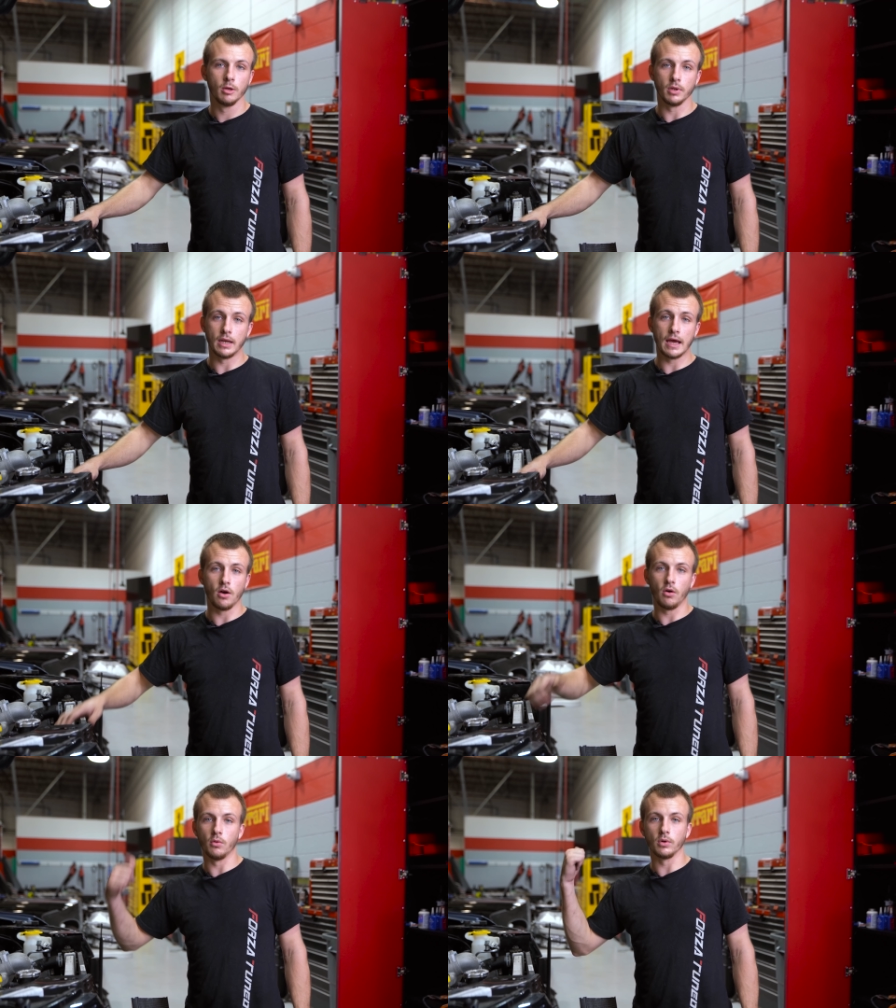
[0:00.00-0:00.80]
But
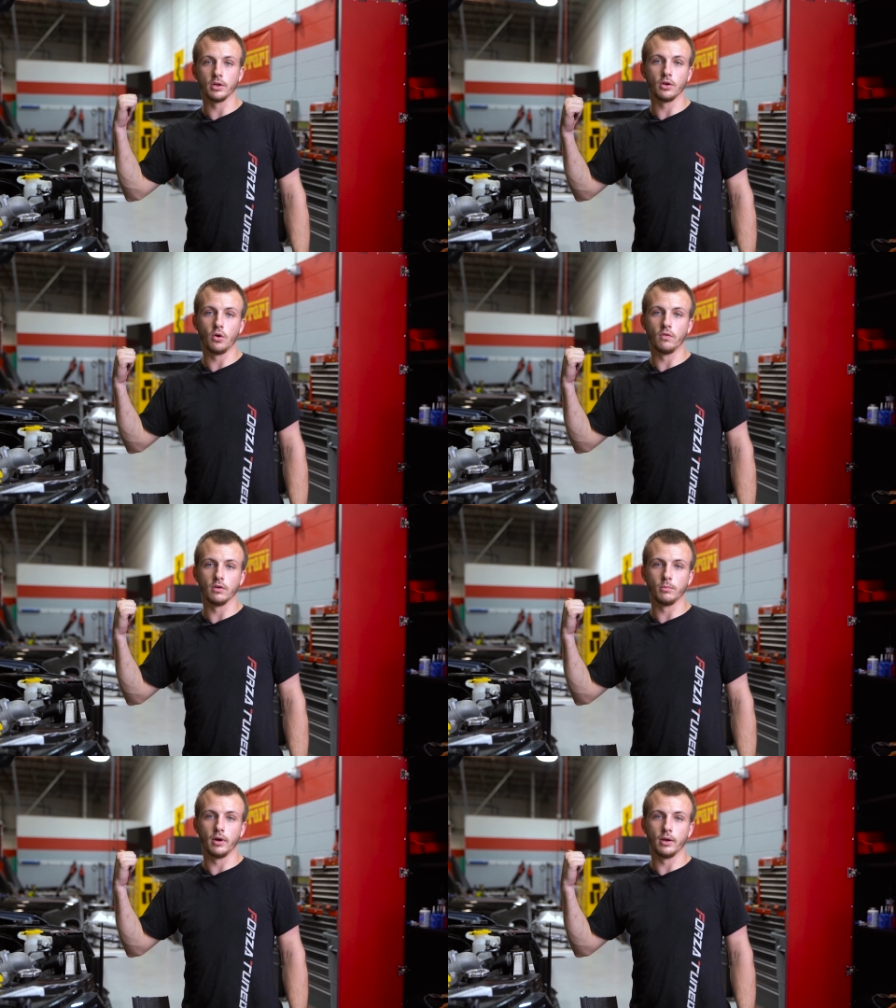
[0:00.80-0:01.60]
now uh, we're gonna go
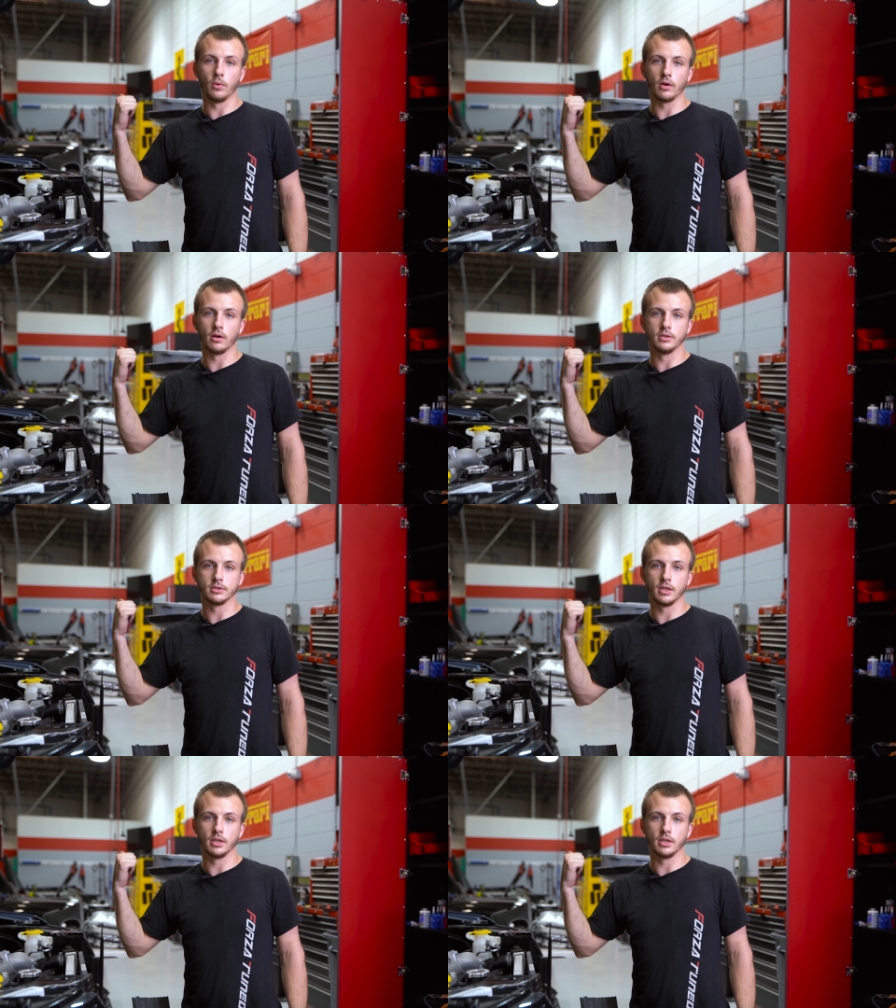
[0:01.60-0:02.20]
over to Brent working on his